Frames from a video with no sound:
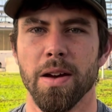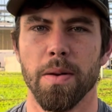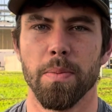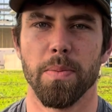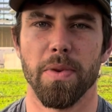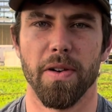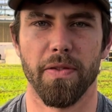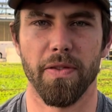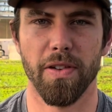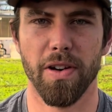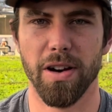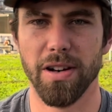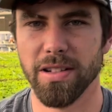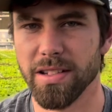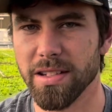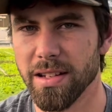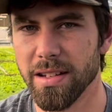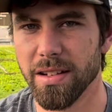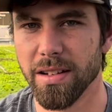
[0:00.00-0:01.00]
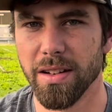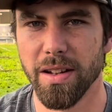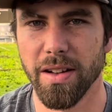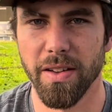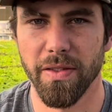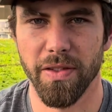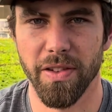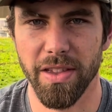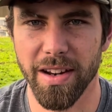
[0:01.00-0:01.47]
But first,
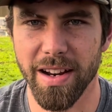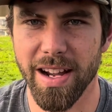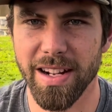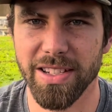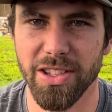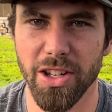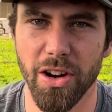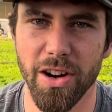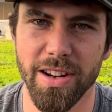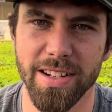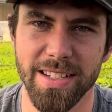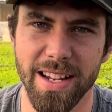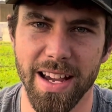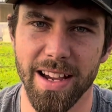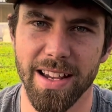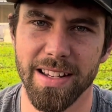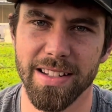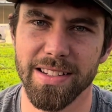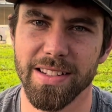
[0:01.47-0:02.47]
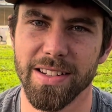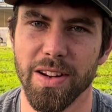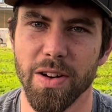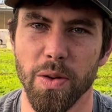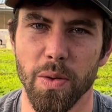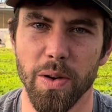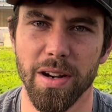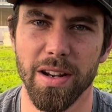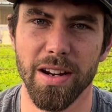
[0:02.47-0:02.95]
for the next 30 seconds,
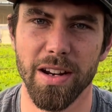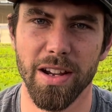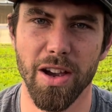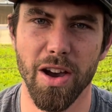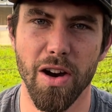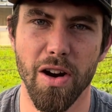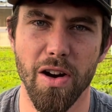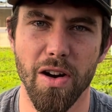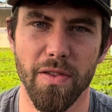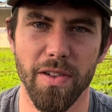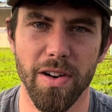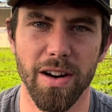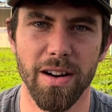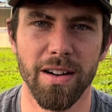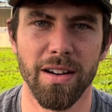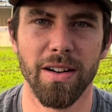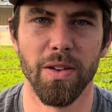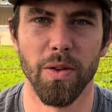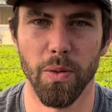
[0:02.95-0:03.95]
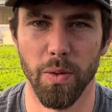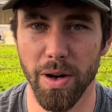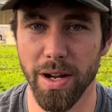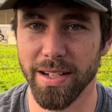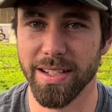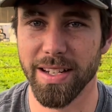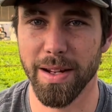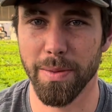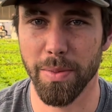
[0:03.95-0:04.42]
we're going to go over
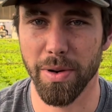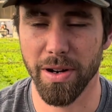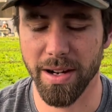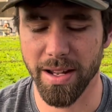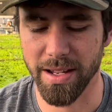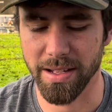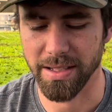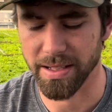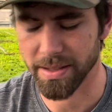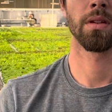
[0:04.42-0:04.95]
what tip burn is.